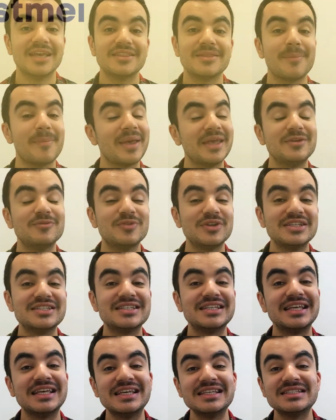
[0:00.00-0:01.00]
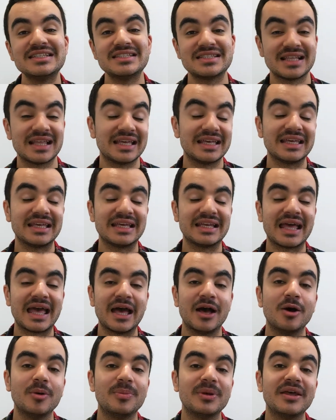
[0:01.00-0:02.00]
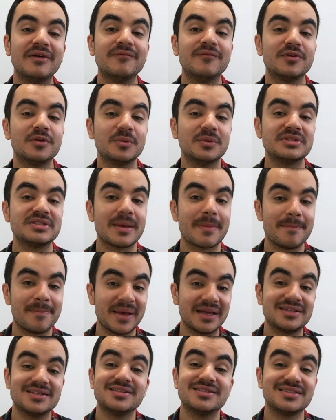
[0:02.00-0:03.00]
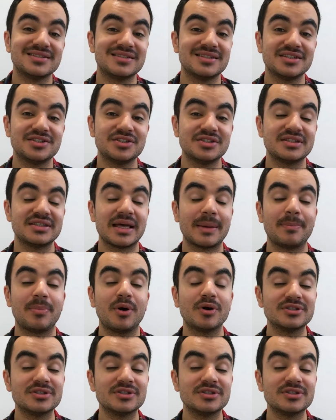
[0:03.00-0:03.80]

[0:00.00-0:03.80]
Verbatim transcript: The main reason is, is that it can help influence better decisions that